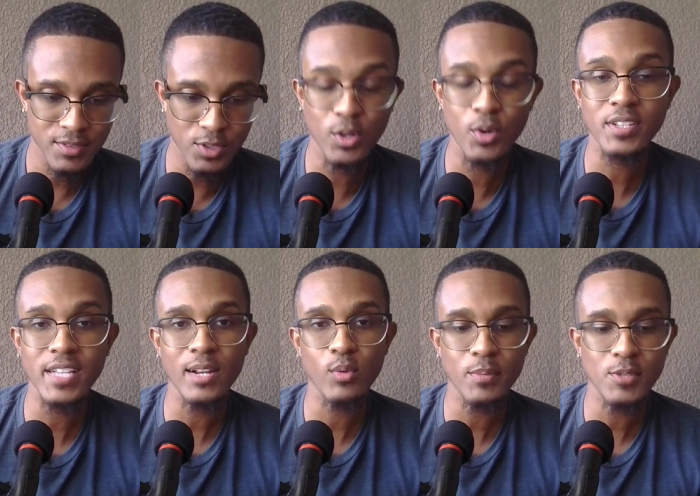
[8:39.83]
you know
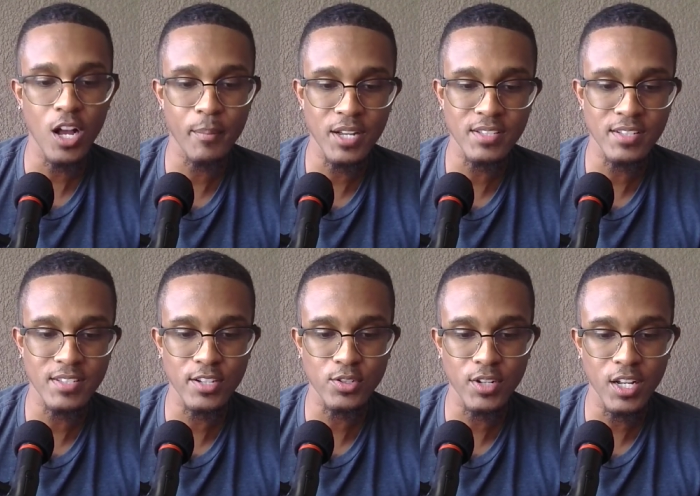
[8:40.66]
exactly what I'm talking about. It says
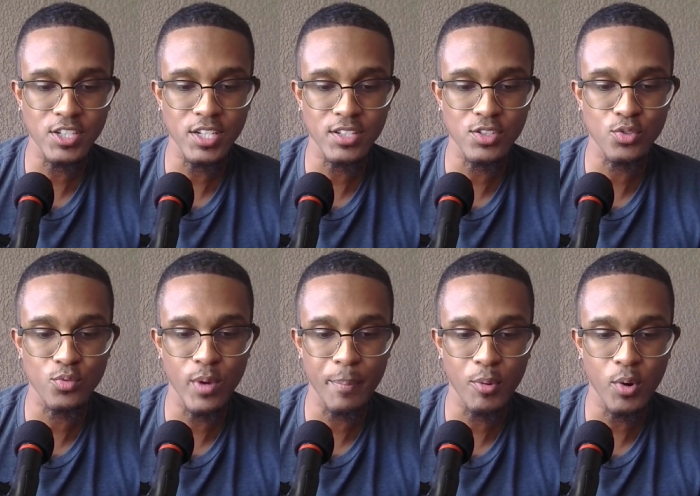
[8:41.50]
Introduction to
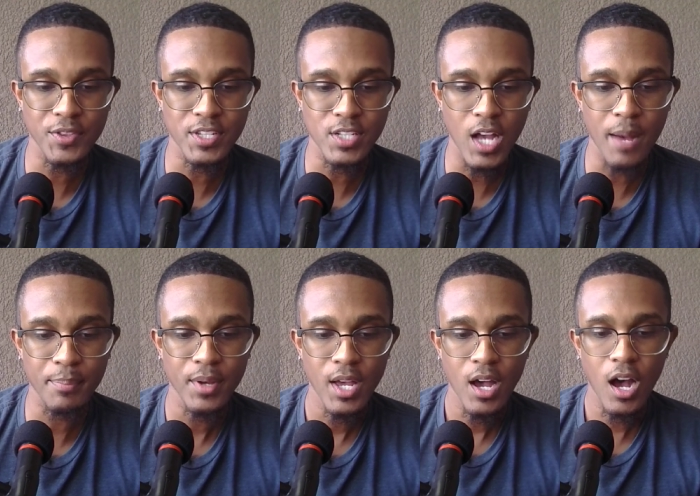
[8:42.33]
Ripple at the top,